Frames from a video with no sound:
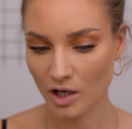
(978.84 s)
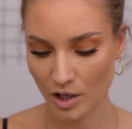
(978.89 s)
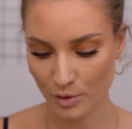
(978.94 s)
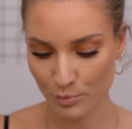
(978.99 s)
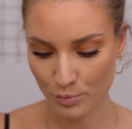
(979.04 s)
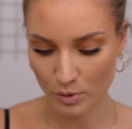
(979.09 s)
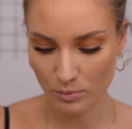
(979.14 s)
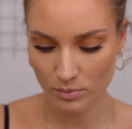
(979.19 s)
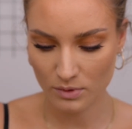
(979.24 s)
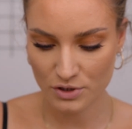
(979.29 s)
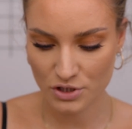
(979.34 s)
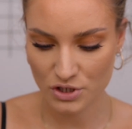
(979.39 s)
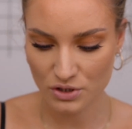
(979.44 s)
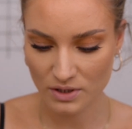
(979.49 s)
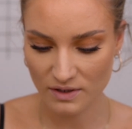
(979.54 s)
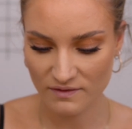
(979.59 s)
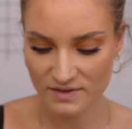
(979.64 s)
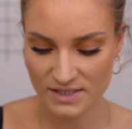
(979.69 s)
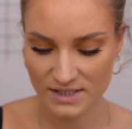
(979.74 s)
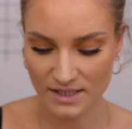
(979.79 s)
I probably
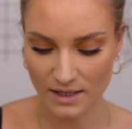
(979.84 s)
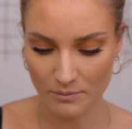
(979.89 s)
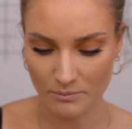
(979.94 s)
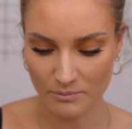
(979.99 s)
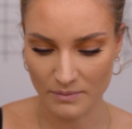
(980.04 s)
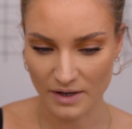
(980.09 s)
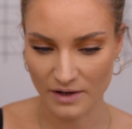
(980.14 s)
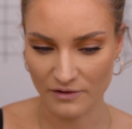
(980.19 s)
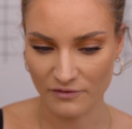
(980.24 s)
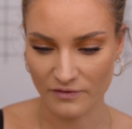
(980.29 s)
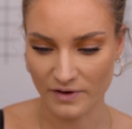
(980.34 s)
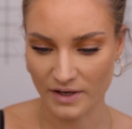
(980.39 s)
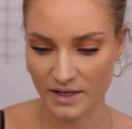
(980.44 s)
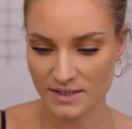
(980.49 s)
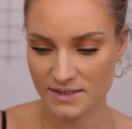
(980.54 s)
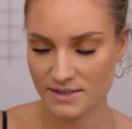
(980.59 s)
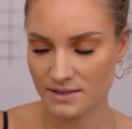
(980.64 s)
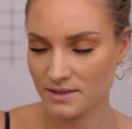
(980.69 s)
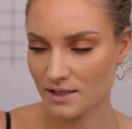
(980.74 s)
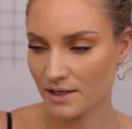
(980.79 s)
should have set my
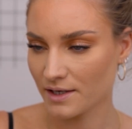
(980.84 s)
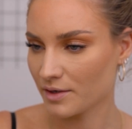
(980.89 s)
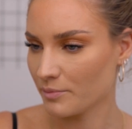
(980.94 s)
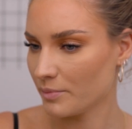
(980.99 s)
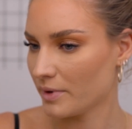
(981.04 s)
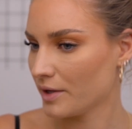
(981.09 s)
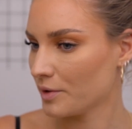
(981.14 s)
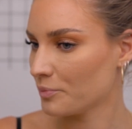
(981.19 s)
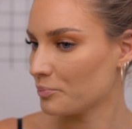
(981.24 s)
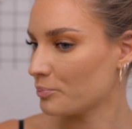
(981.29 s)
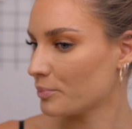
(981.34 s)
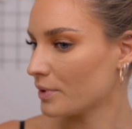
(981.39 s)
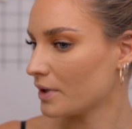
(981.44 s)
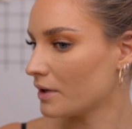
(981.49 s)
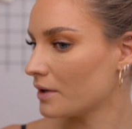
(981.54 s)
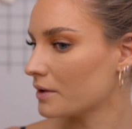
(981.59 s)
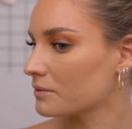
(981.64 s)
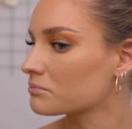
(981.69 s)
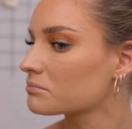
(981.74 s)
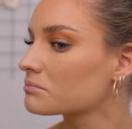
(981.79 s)
face a tiny bit,
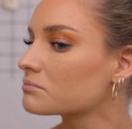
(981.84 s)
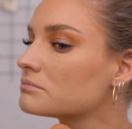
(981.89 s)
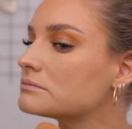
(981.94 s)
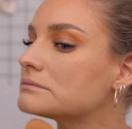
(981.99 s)
but